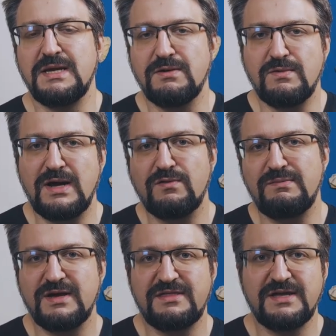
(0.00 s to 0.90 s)
while we
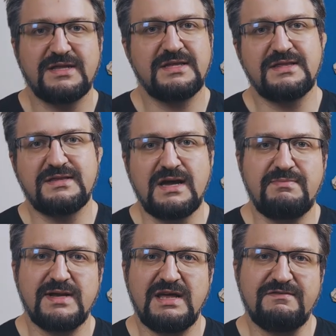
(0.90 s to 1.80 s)
may think that
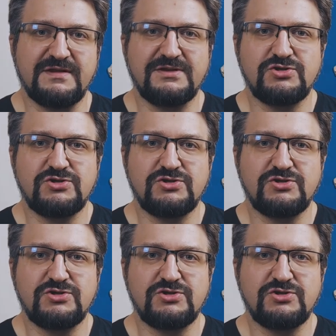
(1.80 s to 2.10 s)
type 11